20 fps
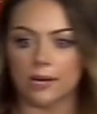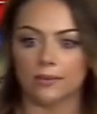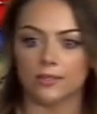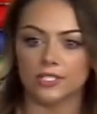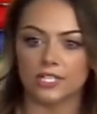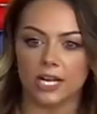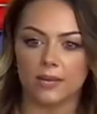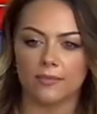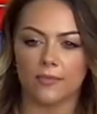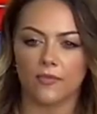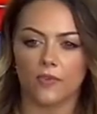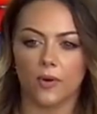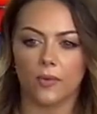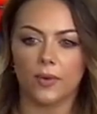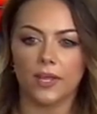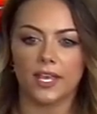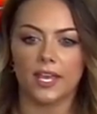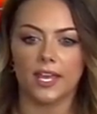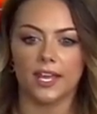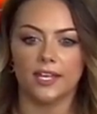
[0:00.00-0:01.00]
double check before
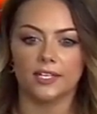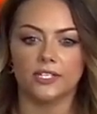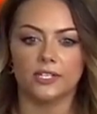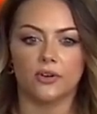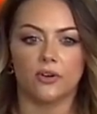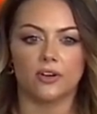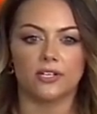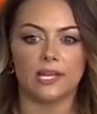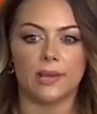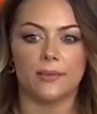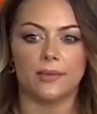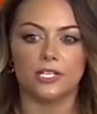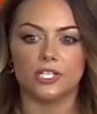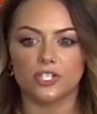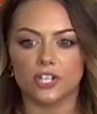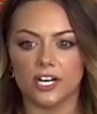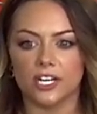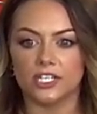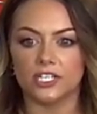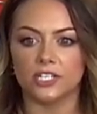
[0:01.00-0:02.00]
we get into our
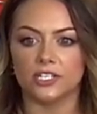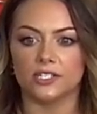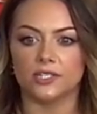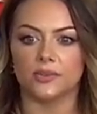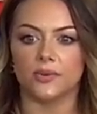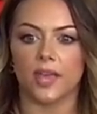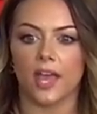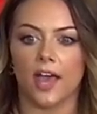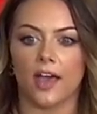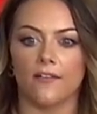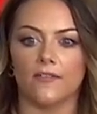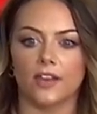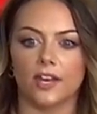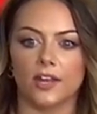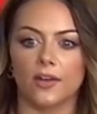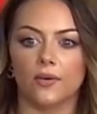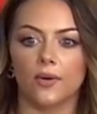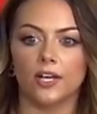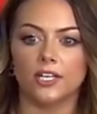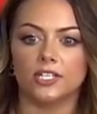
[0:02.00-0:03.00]
demonstrations, do we have
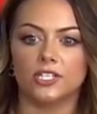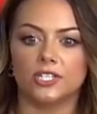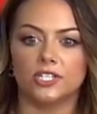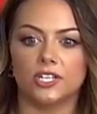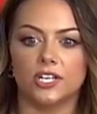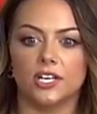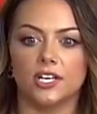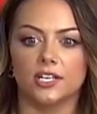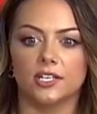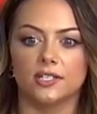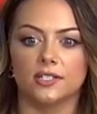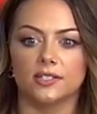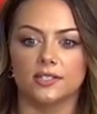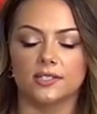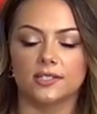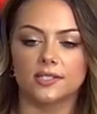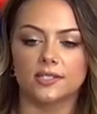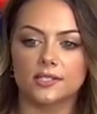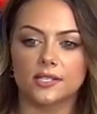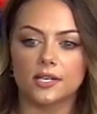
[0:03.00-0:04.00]
any
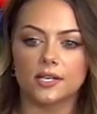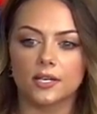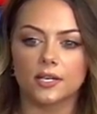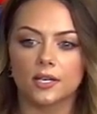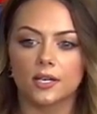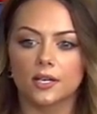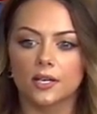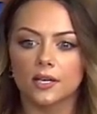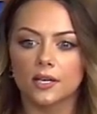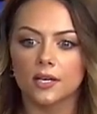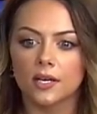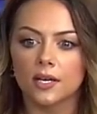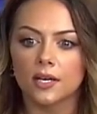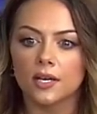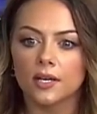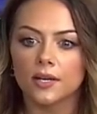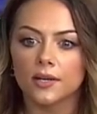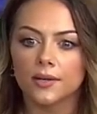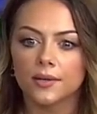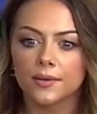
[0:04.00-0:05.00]
questions? They were
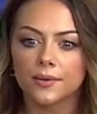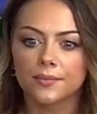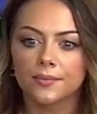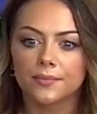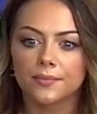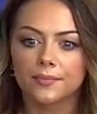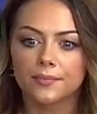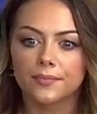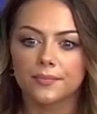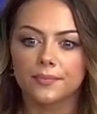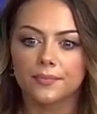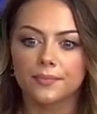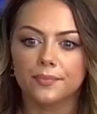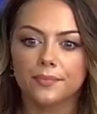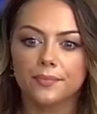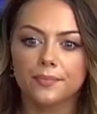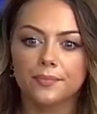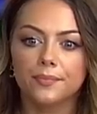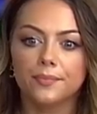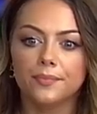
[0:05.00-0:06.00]
asking about
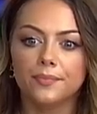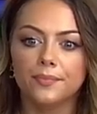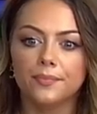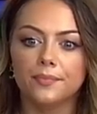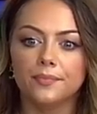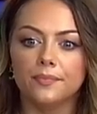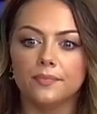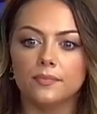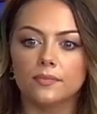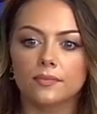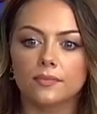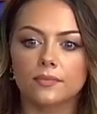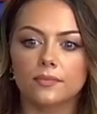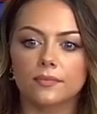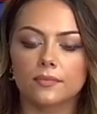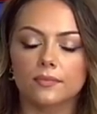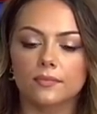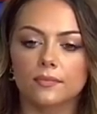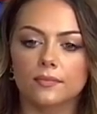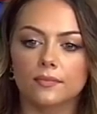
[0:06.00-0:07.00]
the
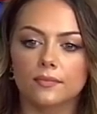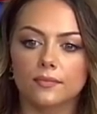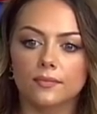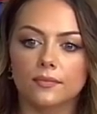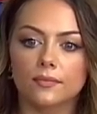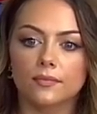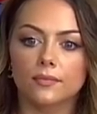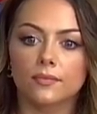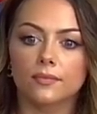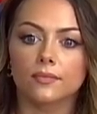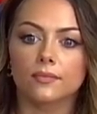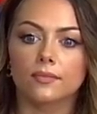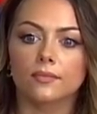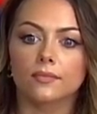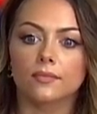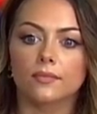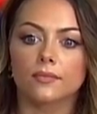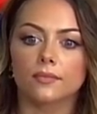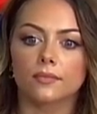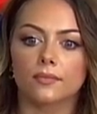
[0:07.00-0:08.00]
catalog, SanMar
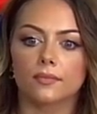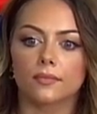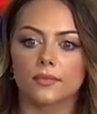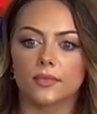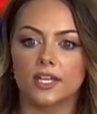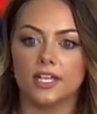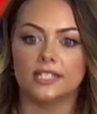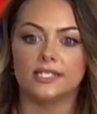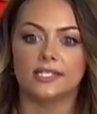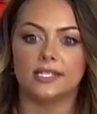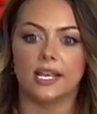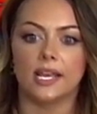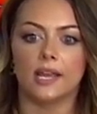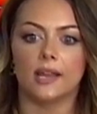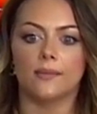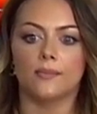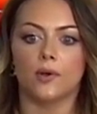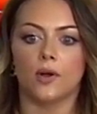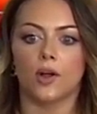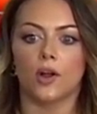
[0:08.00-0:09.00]
catalog. The
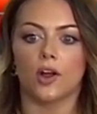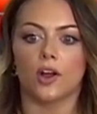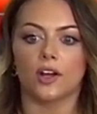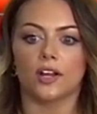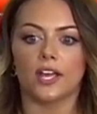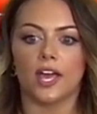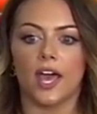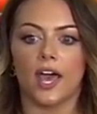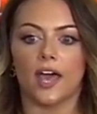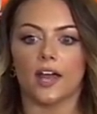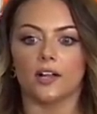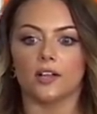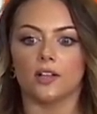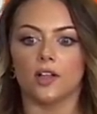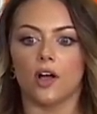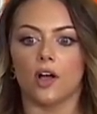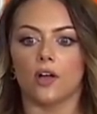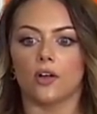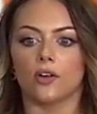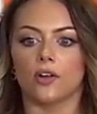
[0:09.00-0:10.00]
SanMar
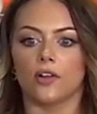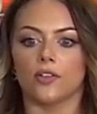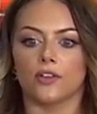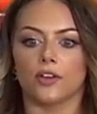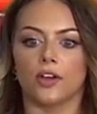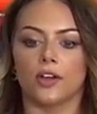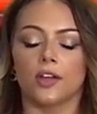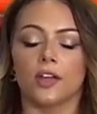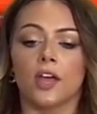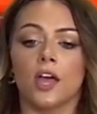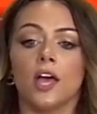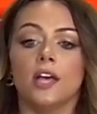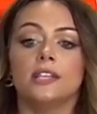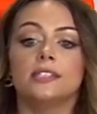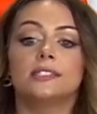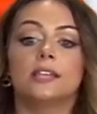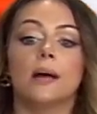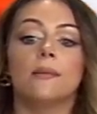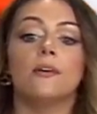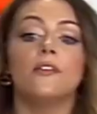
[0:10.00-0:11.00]
catalog, or all the good.
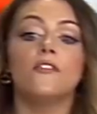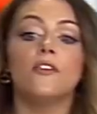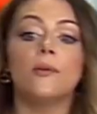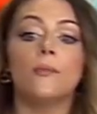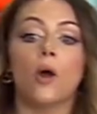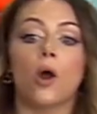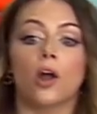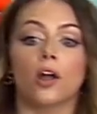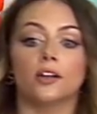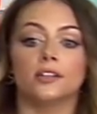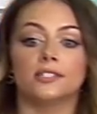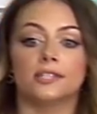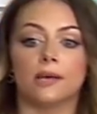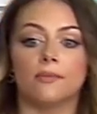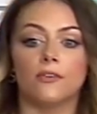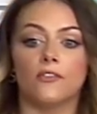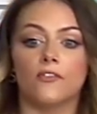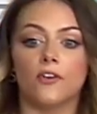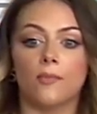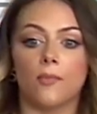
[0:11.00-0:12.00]
Some of them are,
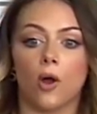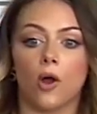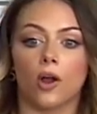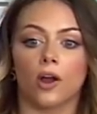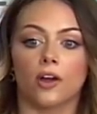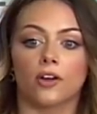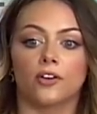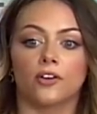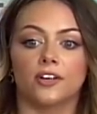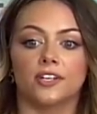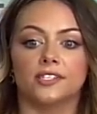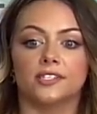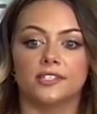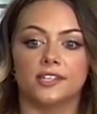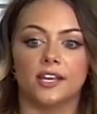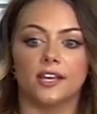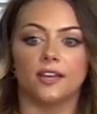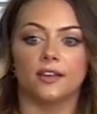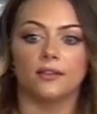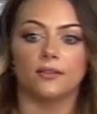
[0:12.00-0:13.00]
some of them aren't,
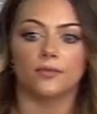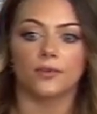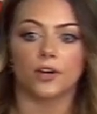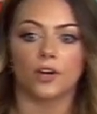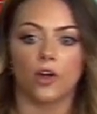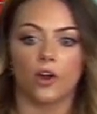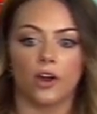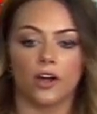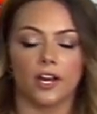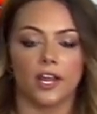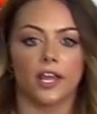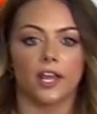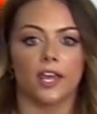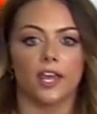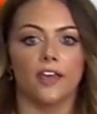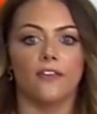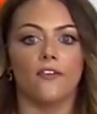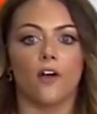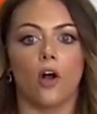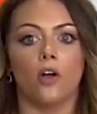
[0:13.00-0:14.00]
Kristen, regarding
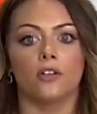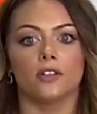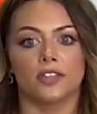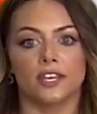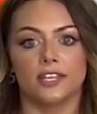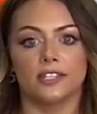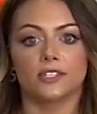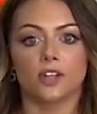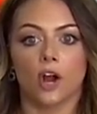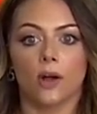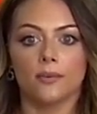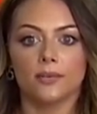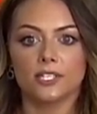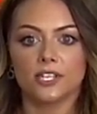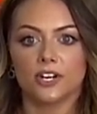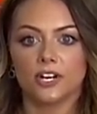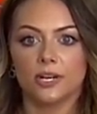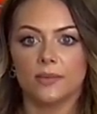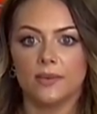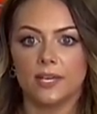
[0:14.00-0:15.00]
if all of these
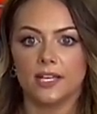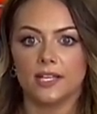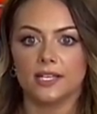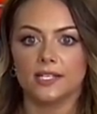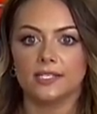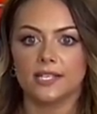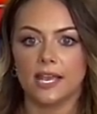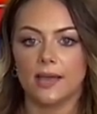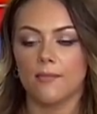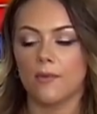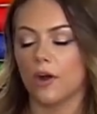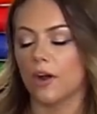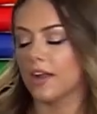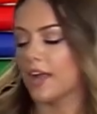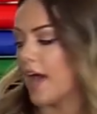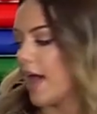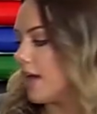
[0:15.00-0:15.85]
garments are going to be in the SanMar